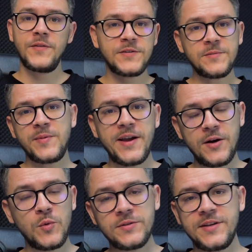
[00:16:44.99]
The
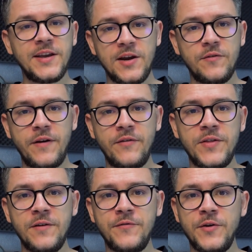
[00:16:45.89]
supplier will take care of
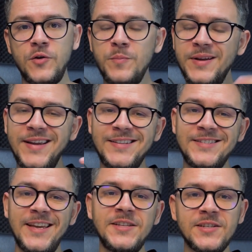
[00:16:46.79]
everything for you, but it
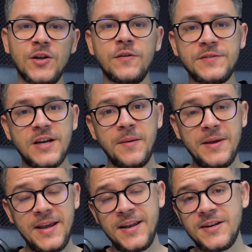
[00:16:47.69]
takes a lot of time
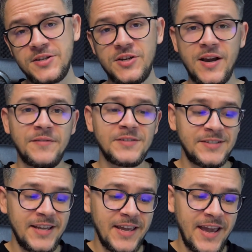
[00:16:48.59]
and energy. You have to
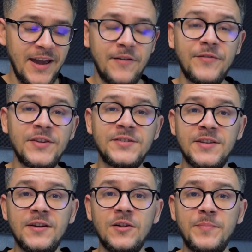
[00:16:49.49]
take every
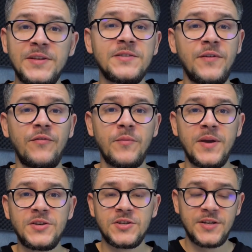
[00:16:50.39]
single piece of
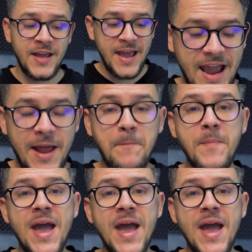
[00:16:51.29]
information and